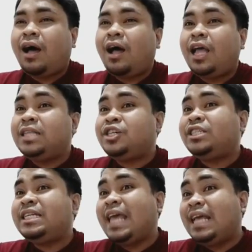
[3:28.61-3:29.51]
In
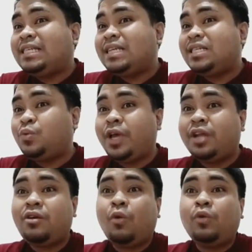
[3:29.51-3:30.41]
certain cases, we
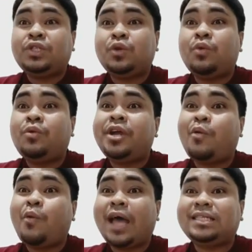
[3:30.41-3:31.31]
can also
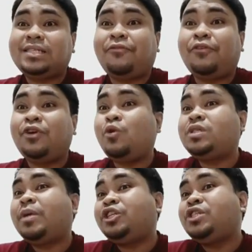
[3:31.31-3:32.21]
request for those
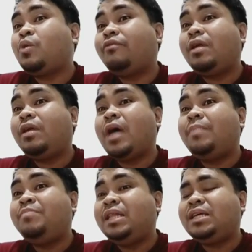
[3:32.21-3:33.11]
patients who have
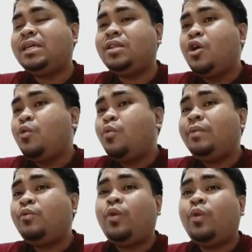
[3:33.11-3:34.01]
admitted
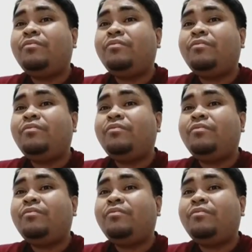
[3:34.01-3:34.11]
when we've